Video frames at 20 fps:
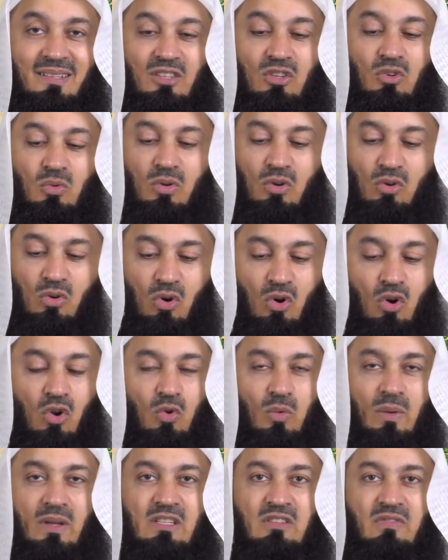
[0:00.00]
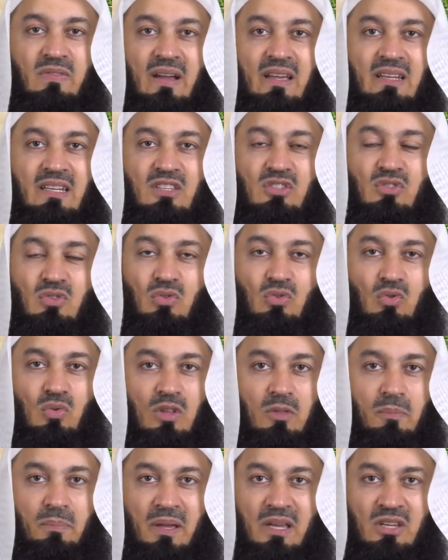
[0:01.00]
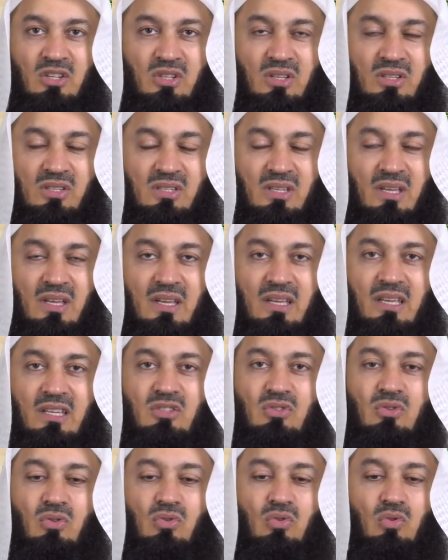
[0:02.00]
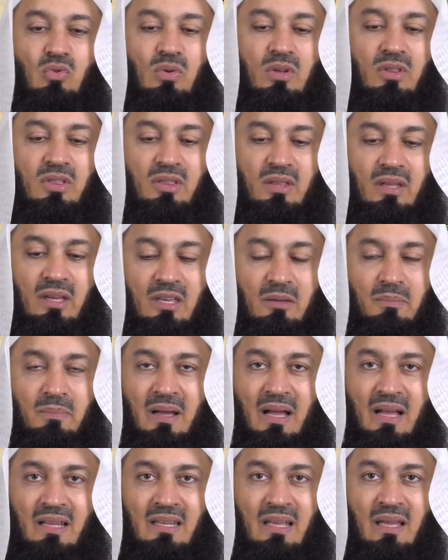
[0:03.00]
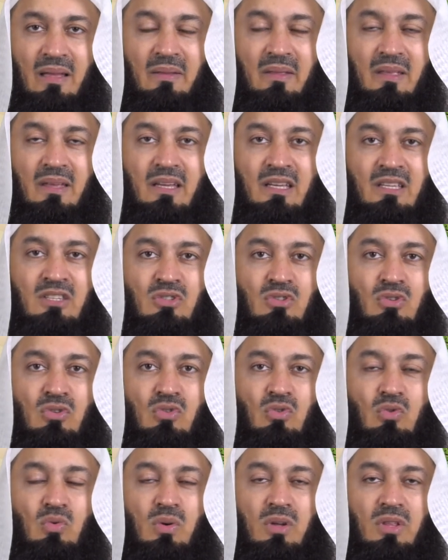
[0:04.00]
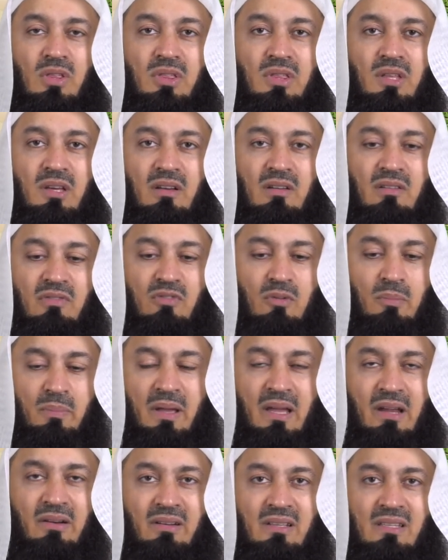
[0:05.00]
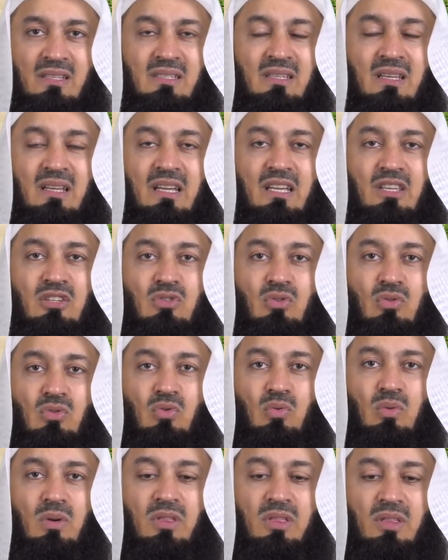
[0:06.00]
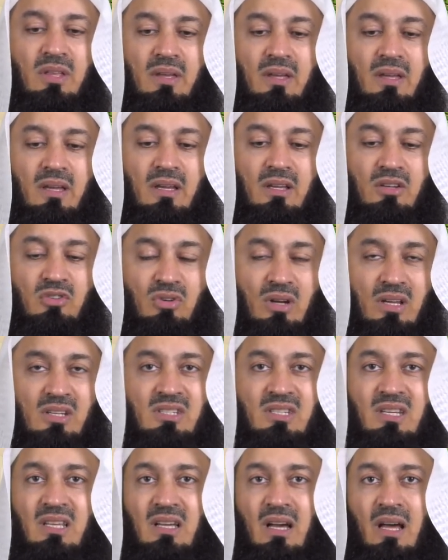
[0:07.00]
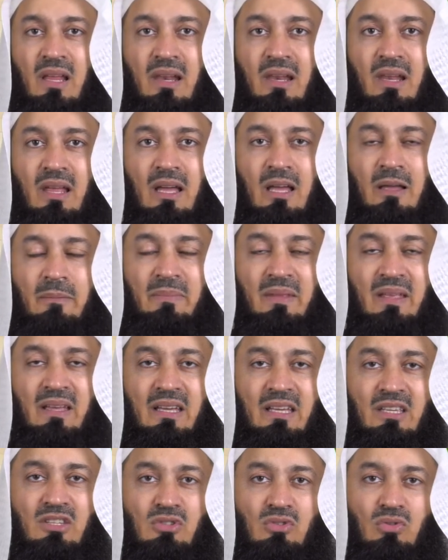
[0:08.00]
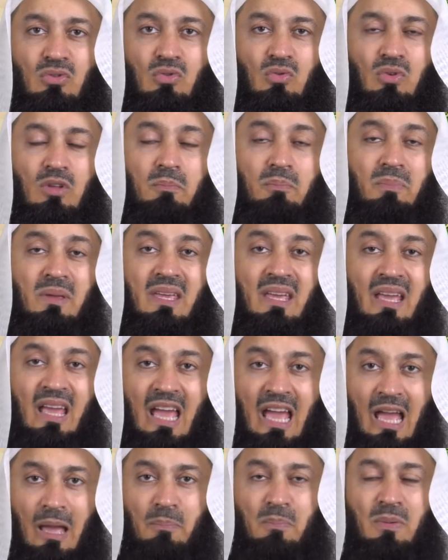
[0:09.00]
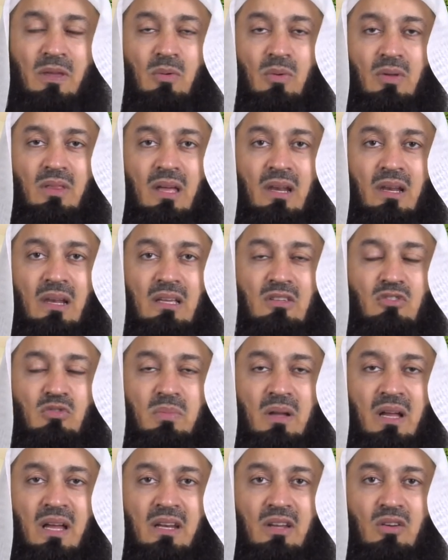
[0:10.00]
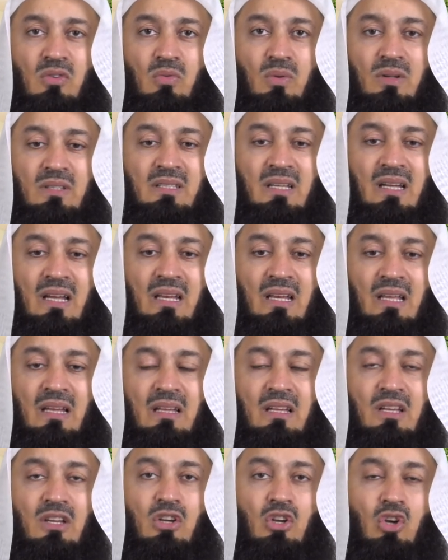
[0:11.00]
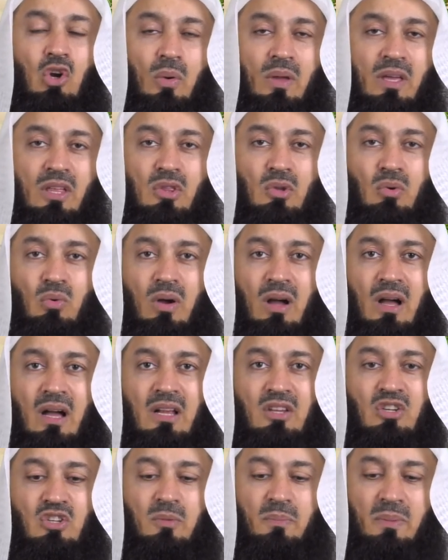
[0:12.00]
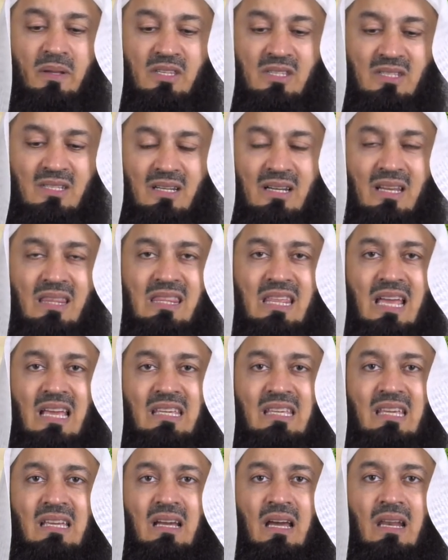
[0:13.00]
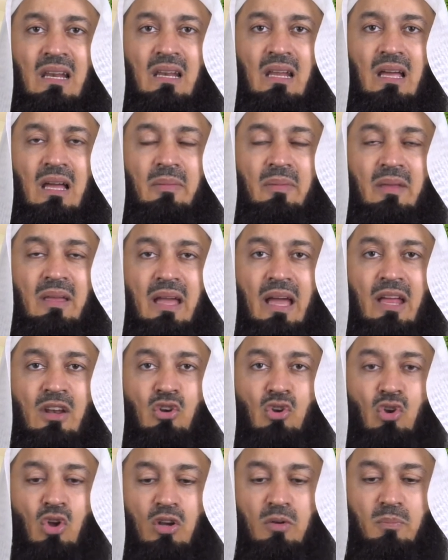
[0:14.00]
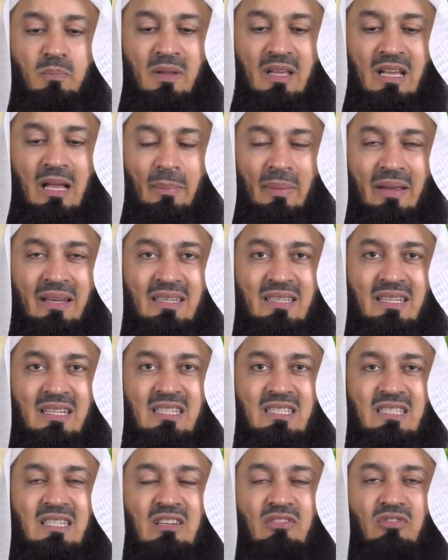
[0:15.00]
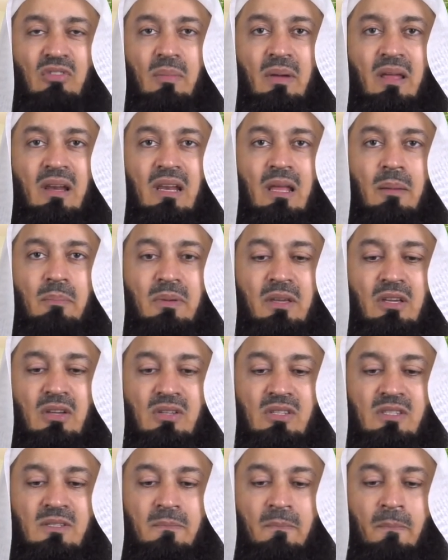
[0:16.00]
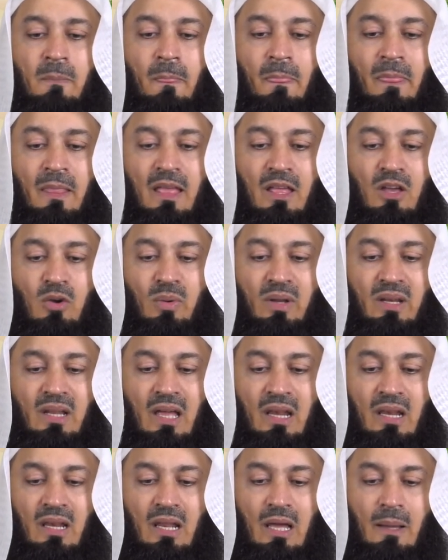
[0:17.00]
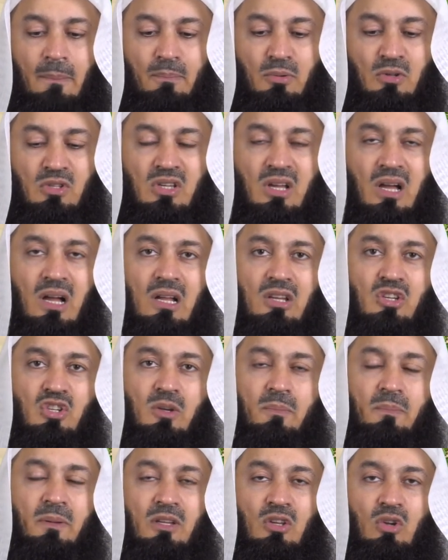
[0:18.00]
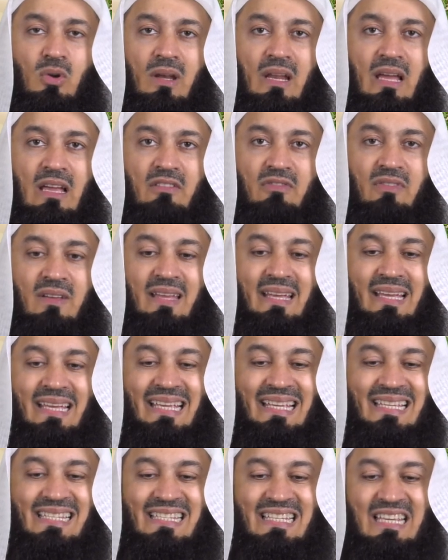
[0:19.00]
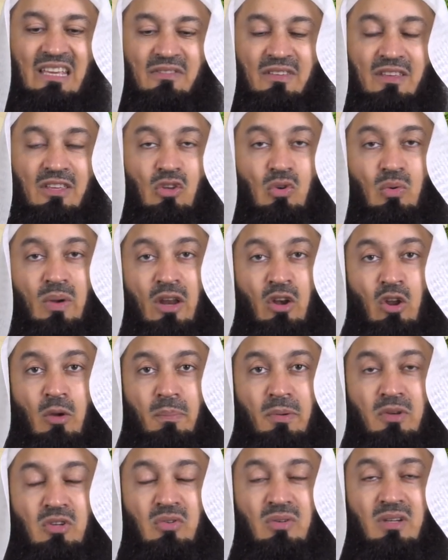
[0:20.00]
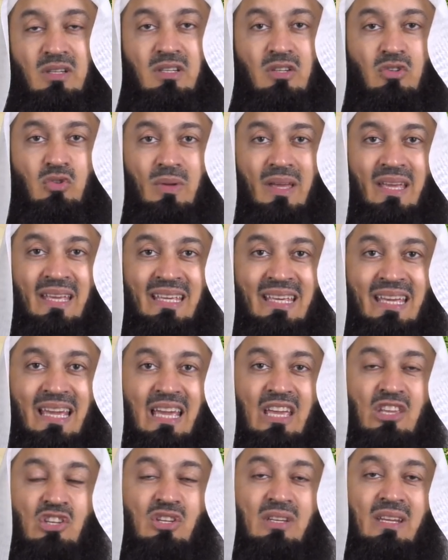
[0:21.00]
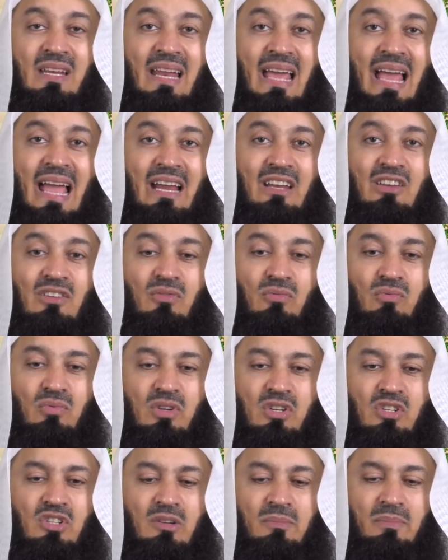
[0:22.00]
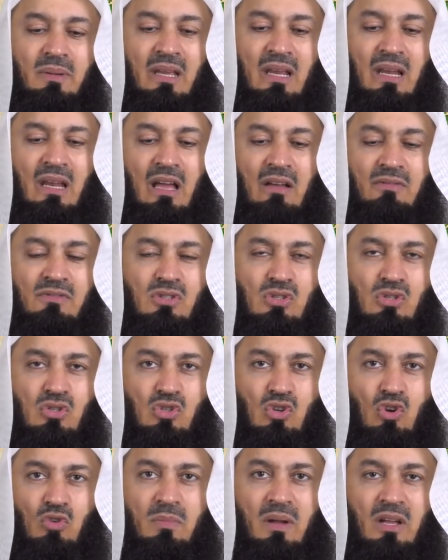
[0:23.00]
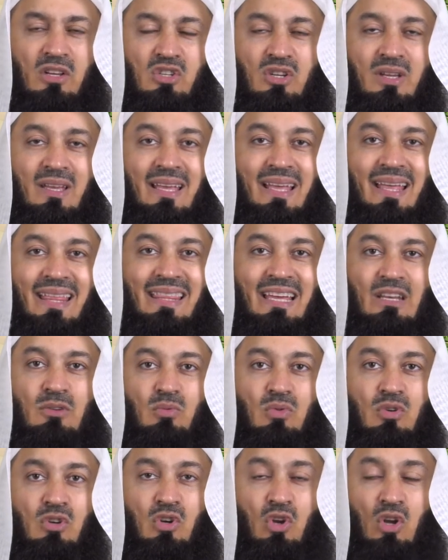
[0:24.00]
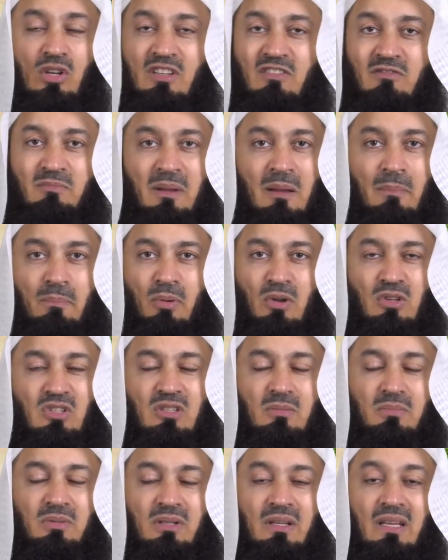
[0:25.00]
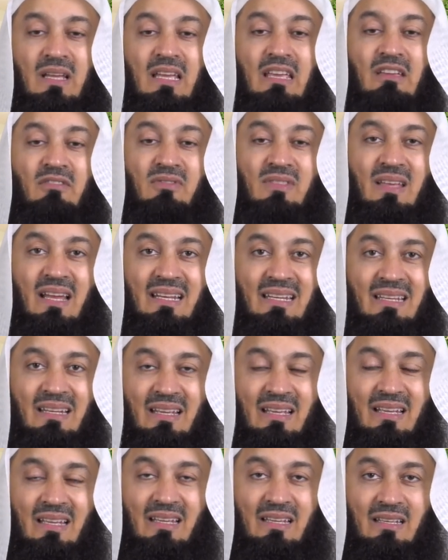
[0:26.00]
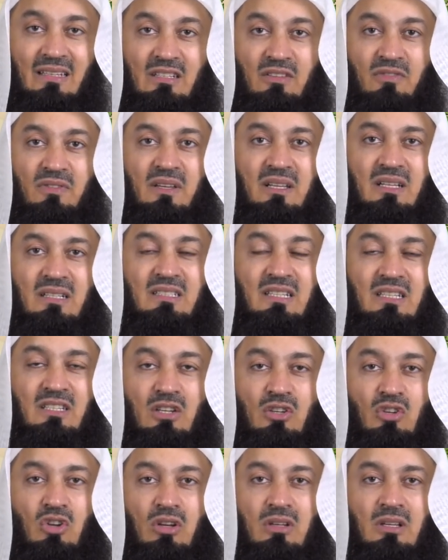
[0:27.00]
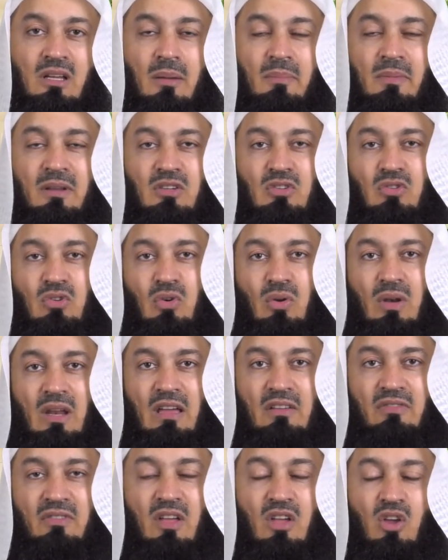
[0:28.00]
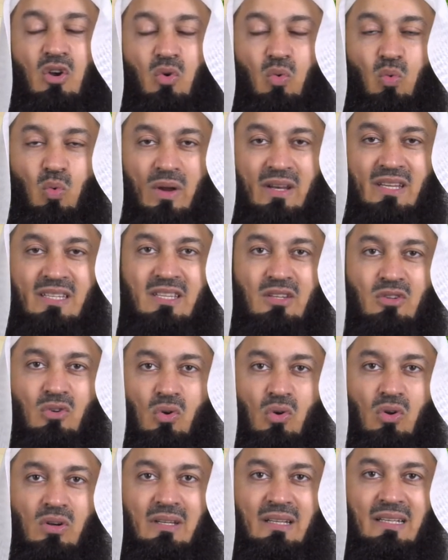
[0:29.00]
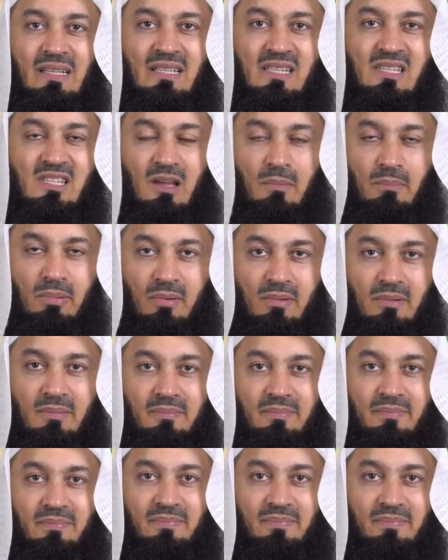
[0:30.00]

You will always find it's to do with patience, it's to do with ibadah, it's to do with uh, forbearance, it's to do with uh, trusting Allah, it's to do with being happy with Allah subhanahu wa ta'ala, going through a hardship and still thanking Allah and not becoming distant from Allah, because when Allah puts hardship in your life, He's giving you an opportunity to engage in an act of worship He loves so much that would not have been possible if that difficulty did not come into your life. What is it called? Sabr.